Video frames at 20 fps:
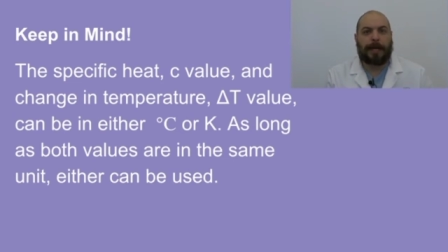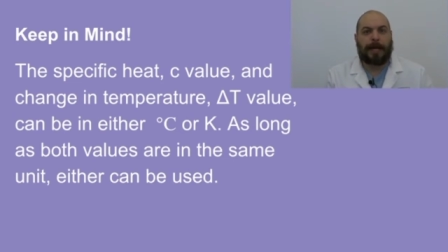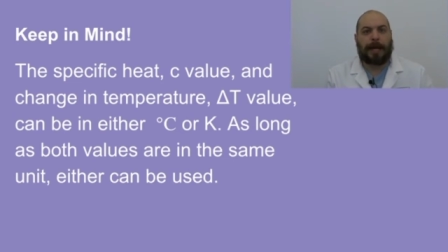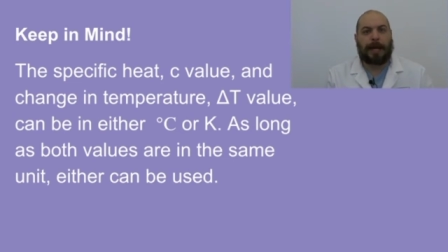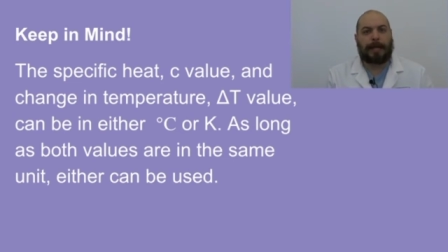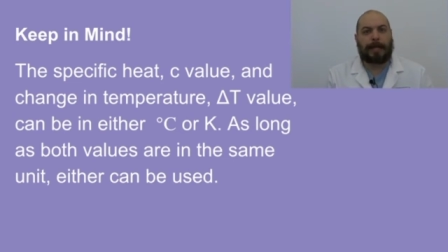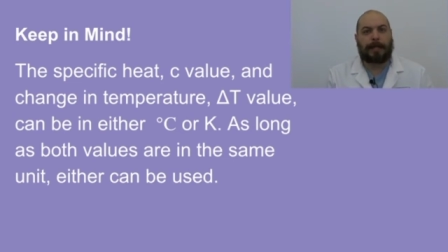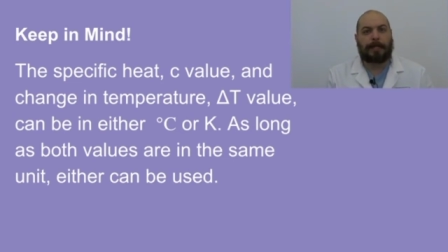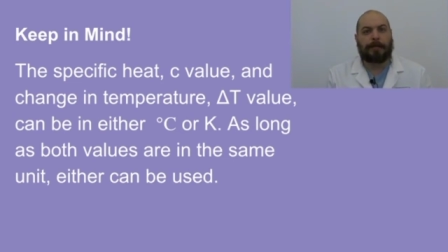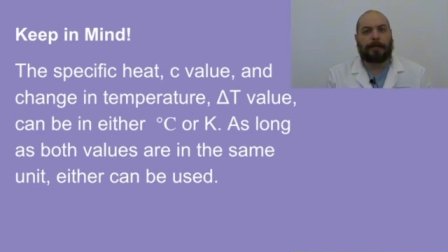
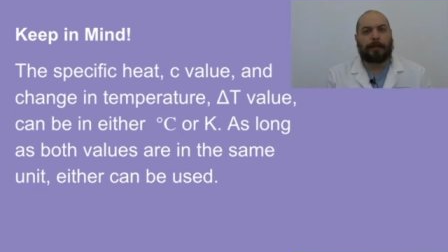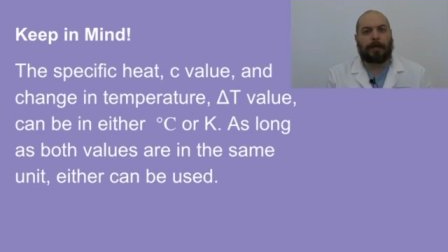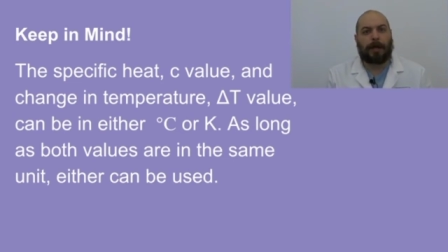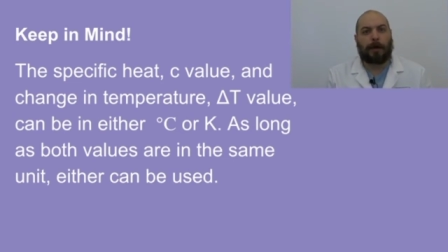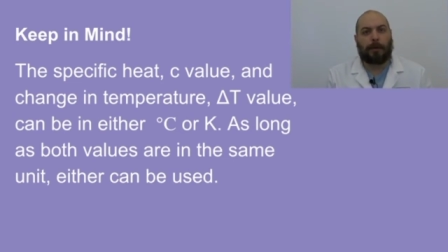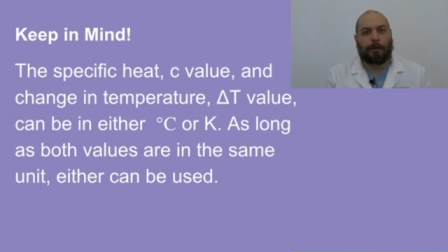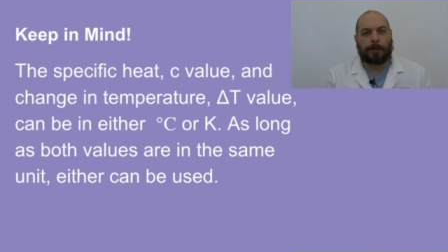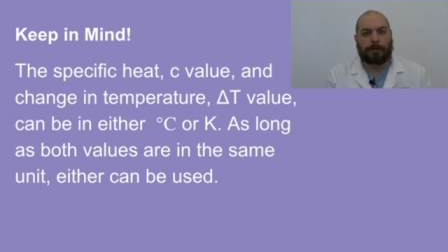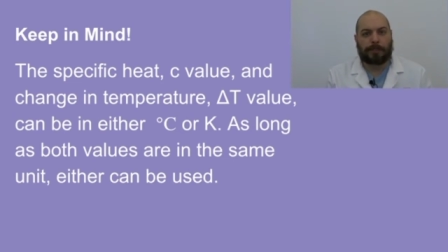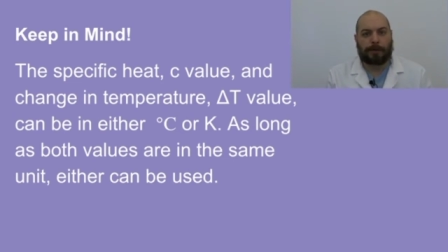and a
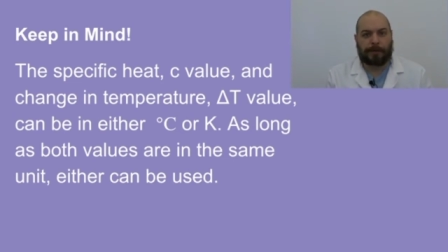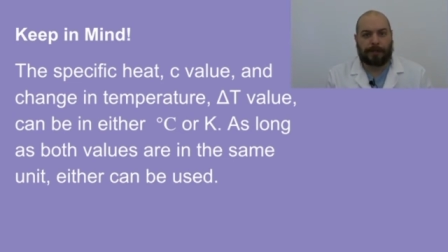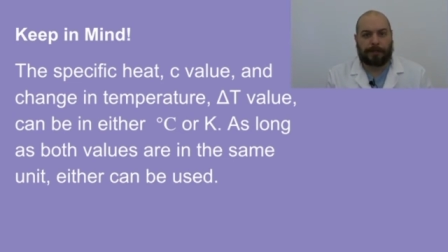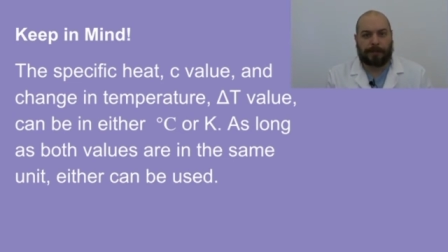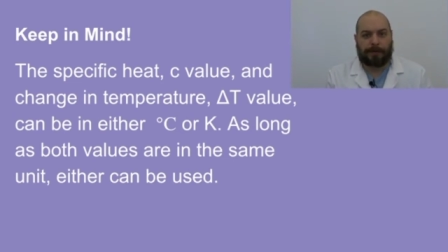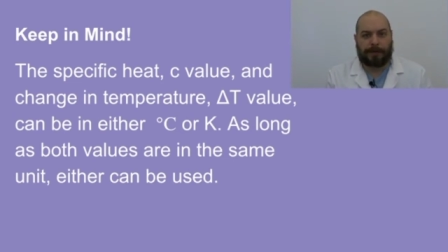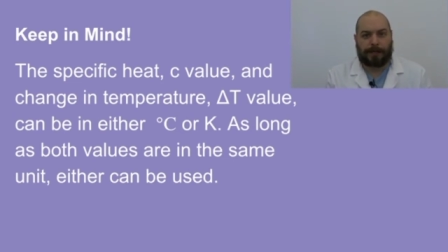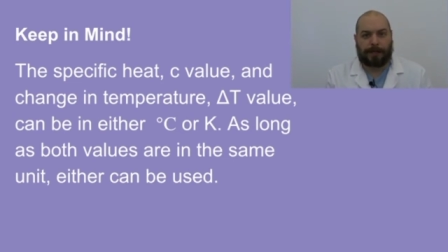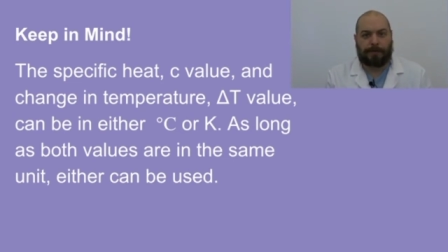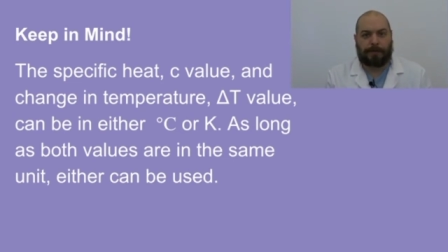lower
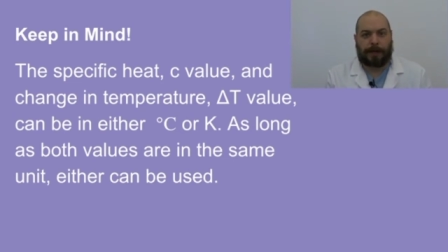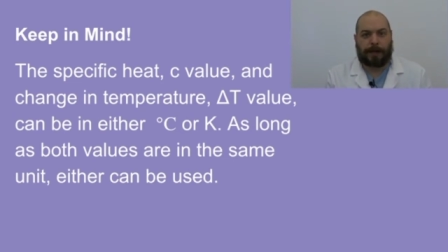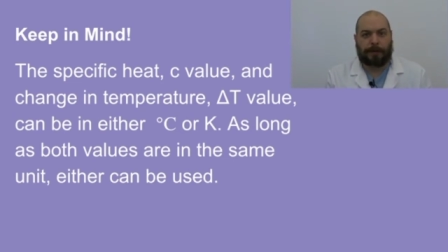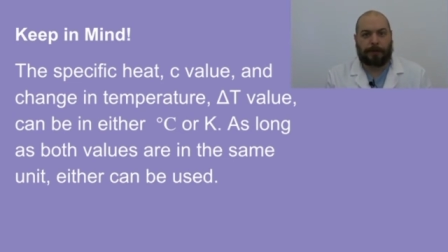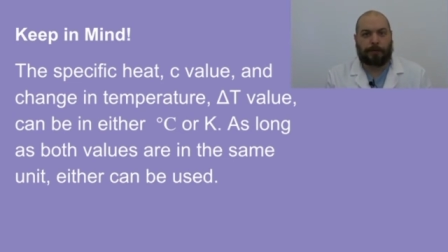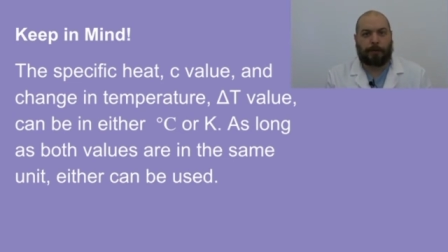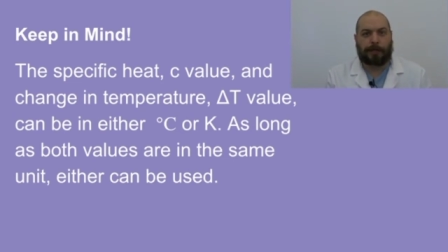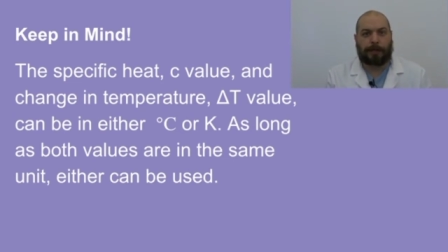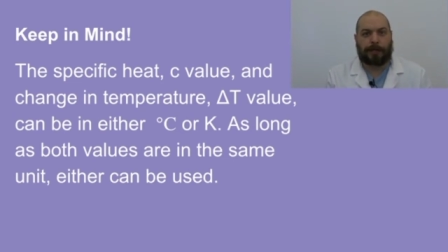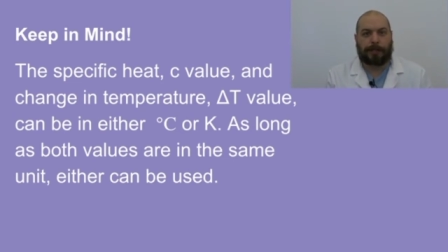specific heat
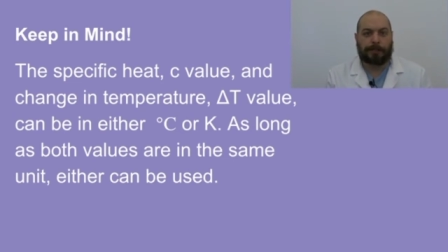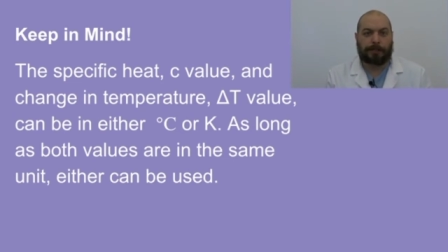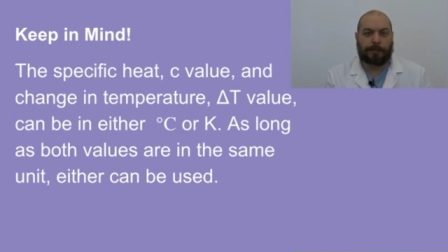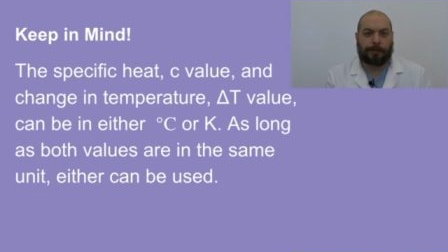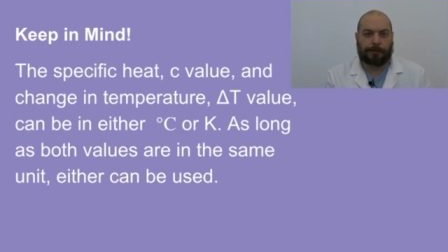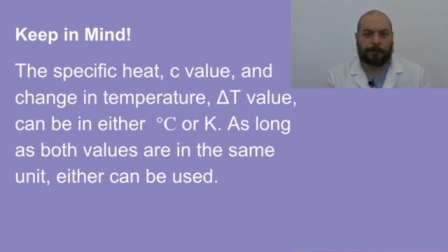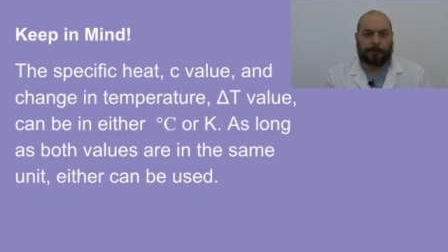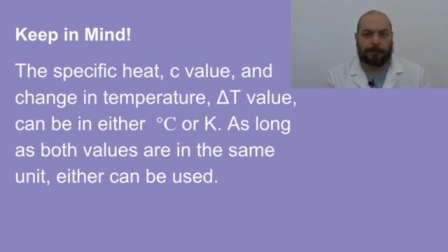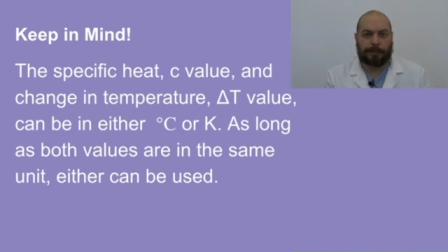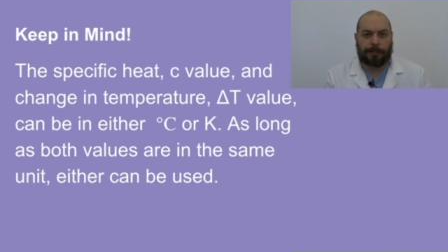value, one that's
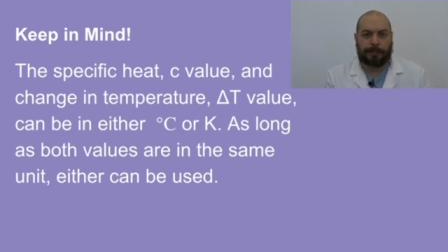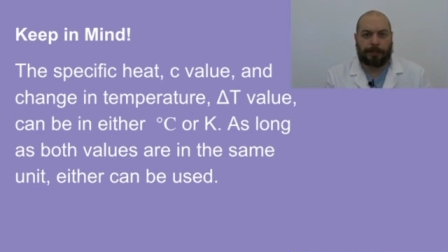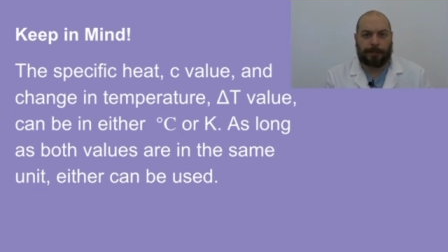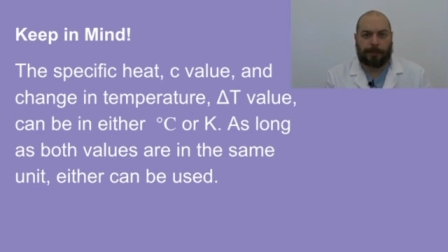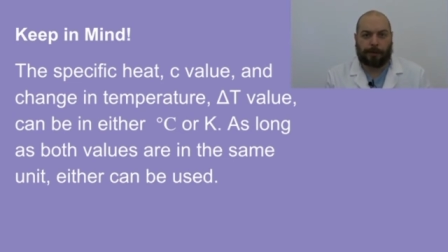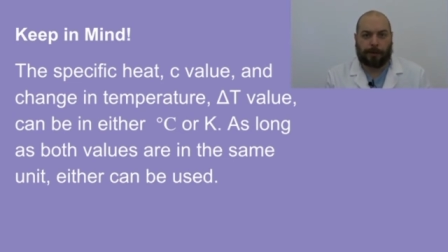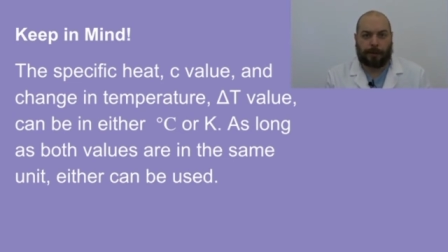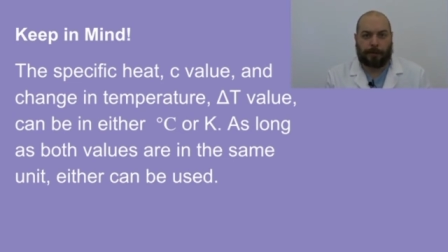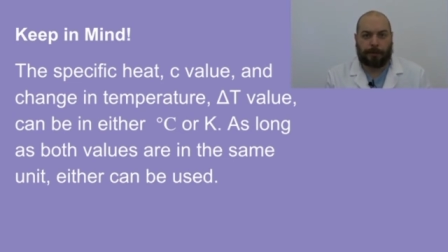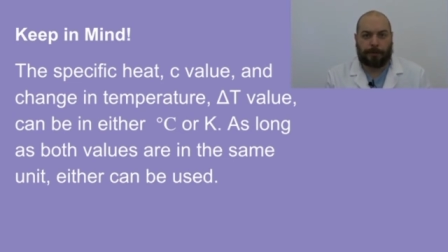closer to
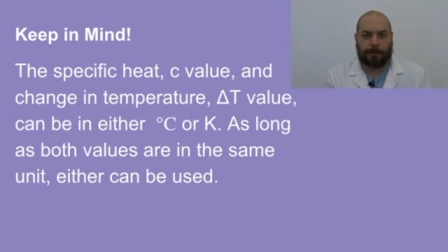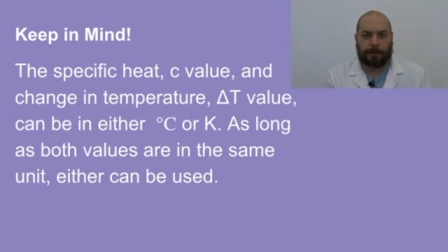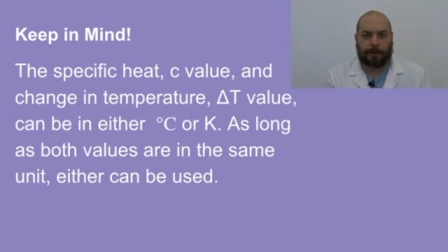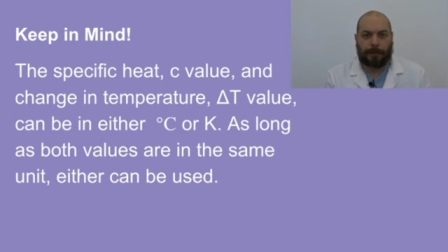0,